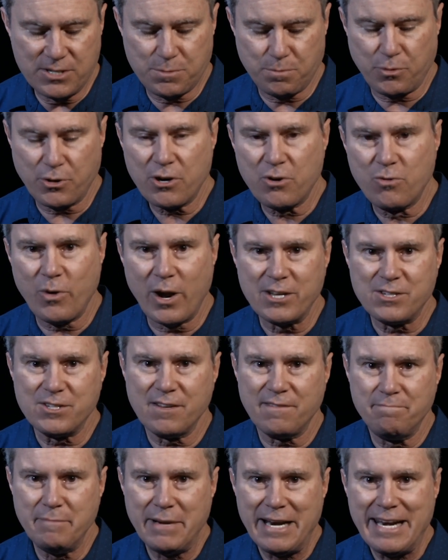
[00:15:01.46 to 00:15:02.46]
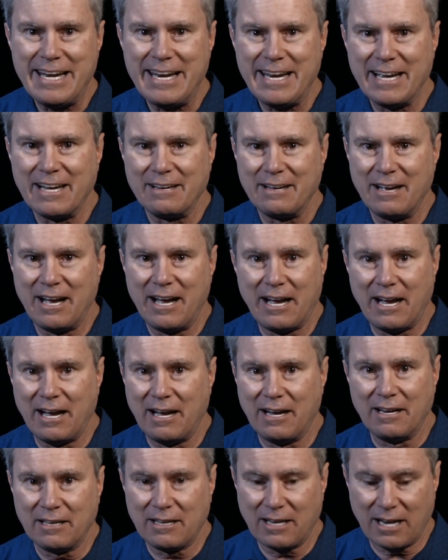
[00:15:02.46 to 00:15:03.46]
this progressive media
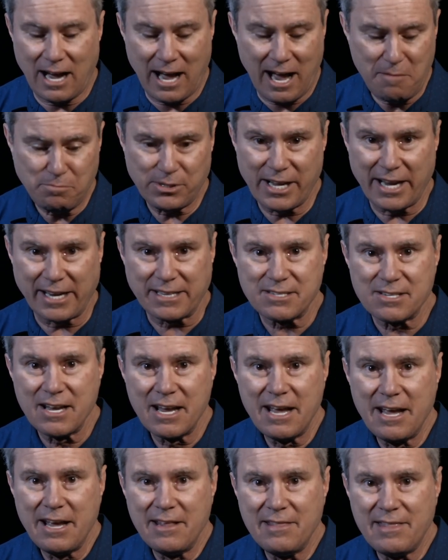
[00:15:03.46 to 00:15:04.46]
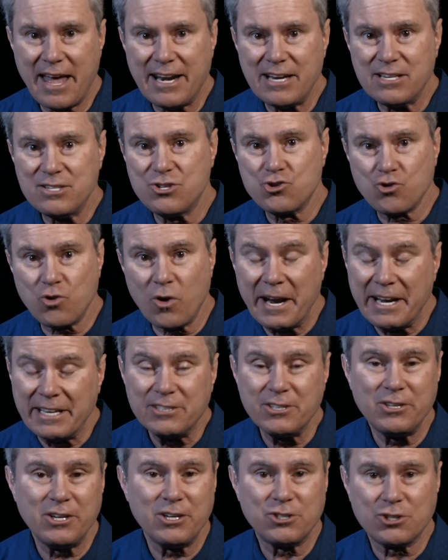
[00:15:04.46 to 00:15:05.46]
uh, complex that is
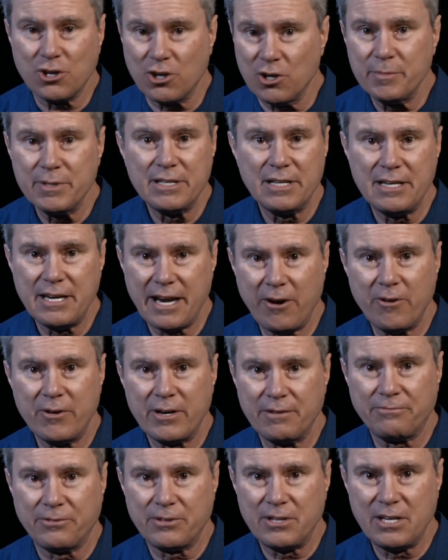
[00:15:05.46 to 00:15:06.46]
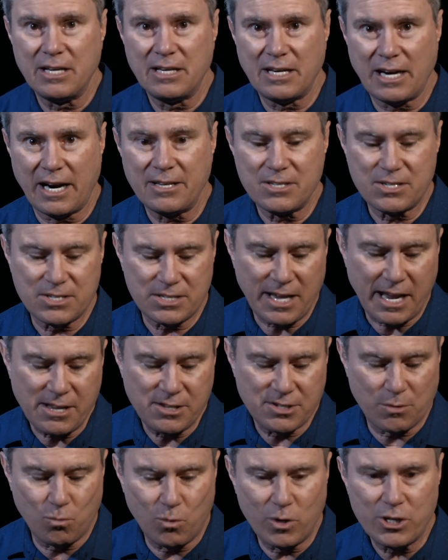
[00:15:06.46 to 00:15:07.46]
trying to determine the narrative for the United
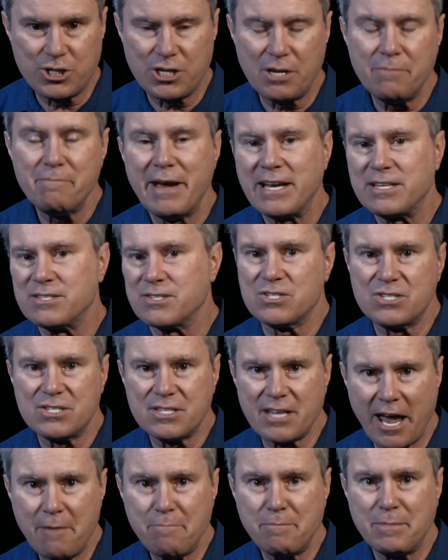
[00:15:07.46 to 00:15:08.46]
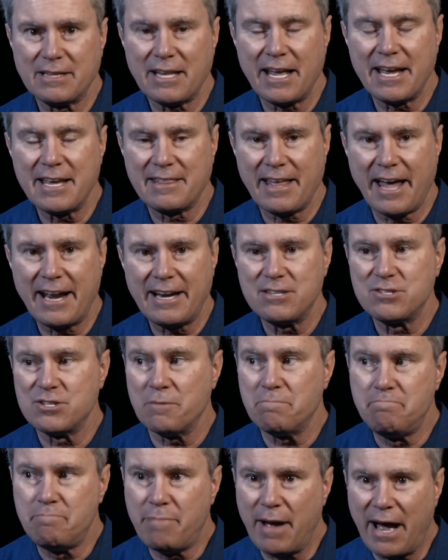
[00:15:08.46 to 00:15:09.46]
States. And when she makes a statement like that, it's
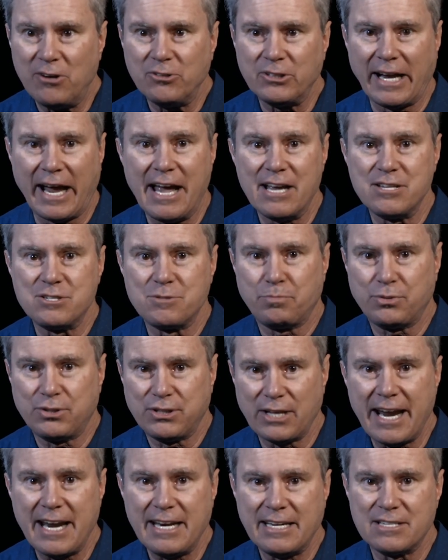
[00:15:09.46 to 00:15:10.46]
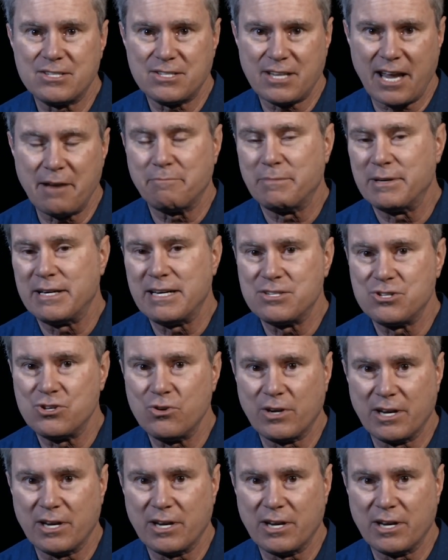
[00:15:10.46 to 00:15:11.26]
about as plain a statement as